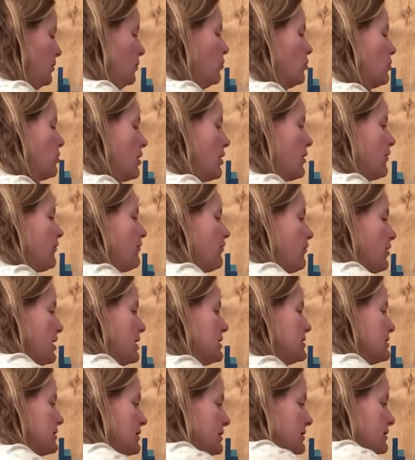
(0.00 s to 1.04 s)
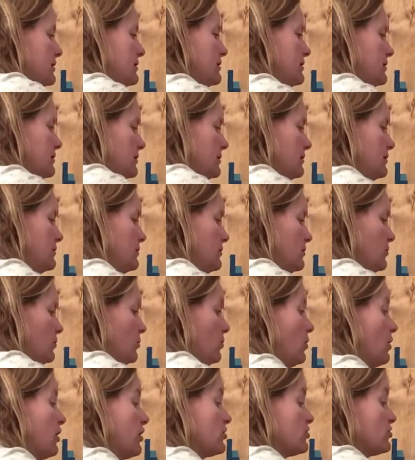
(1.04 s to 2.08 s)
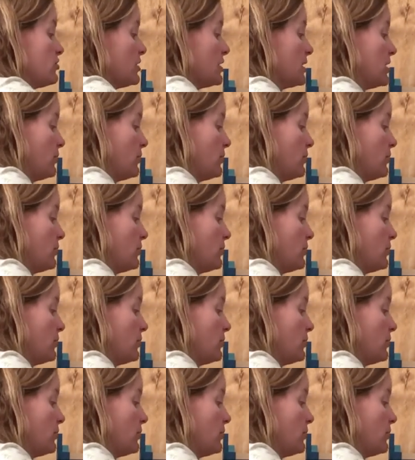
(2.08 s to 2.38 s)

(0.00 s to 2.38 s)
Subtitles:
or our phrases or our tricky